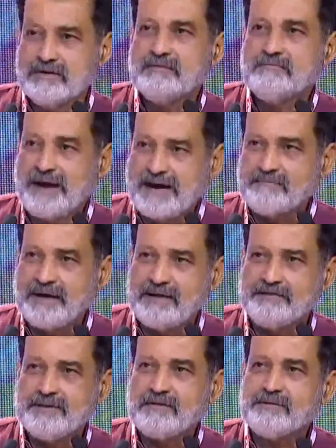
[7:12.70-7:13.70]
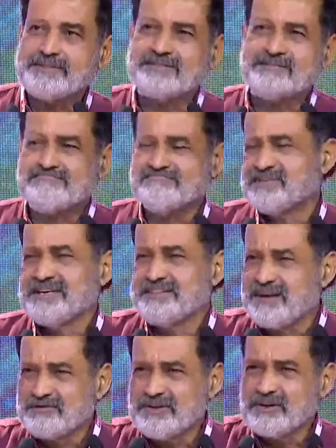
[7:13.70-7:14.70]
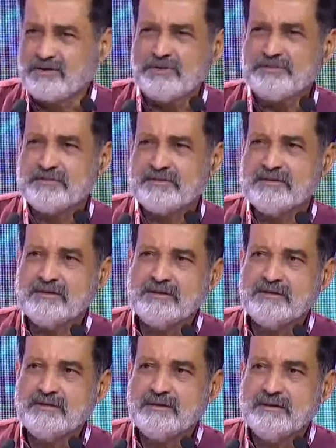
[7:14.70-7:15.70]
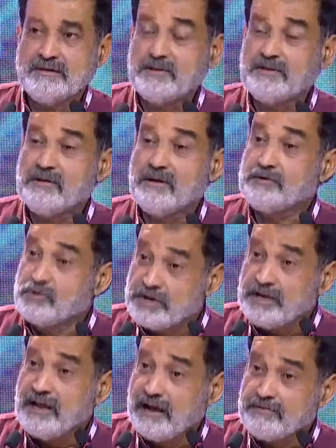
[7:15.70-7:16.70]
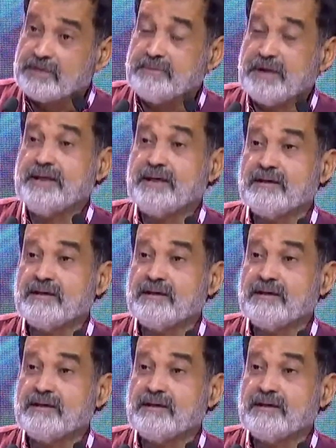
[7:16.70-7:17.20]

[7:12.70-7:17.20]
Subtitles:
Bank balance. I said, about 30,000 crores. I said, do you really have that money?